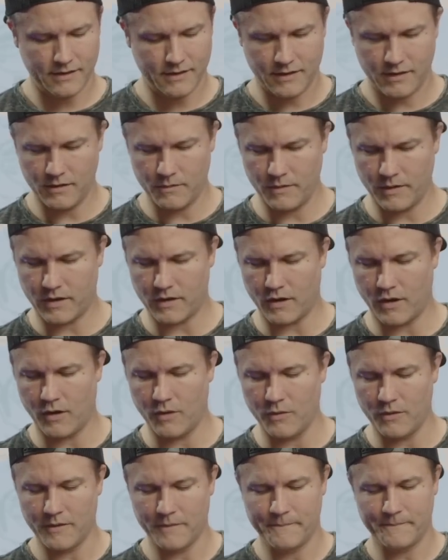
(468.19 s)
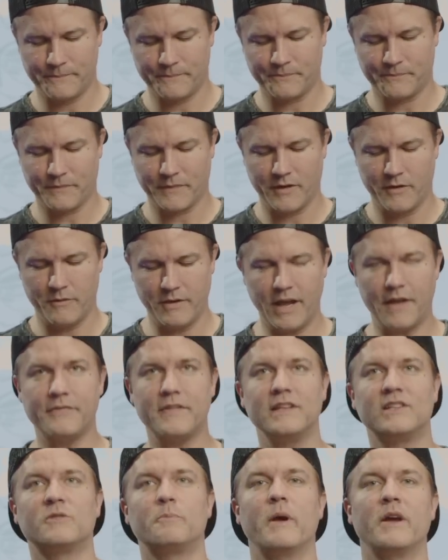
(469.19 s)
Here we go. We got
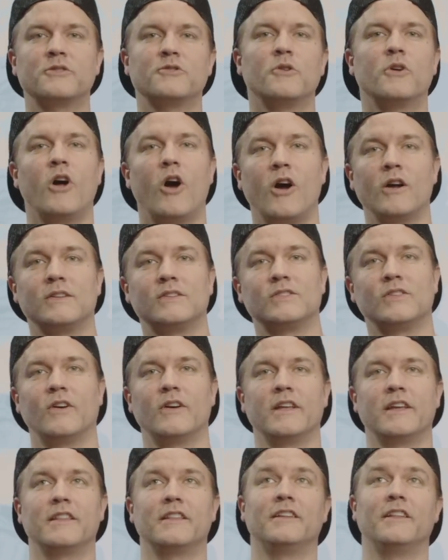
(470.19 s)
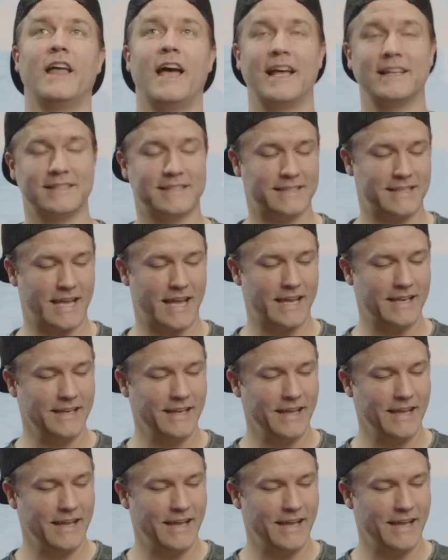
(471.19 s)
these special cards starting in the last set.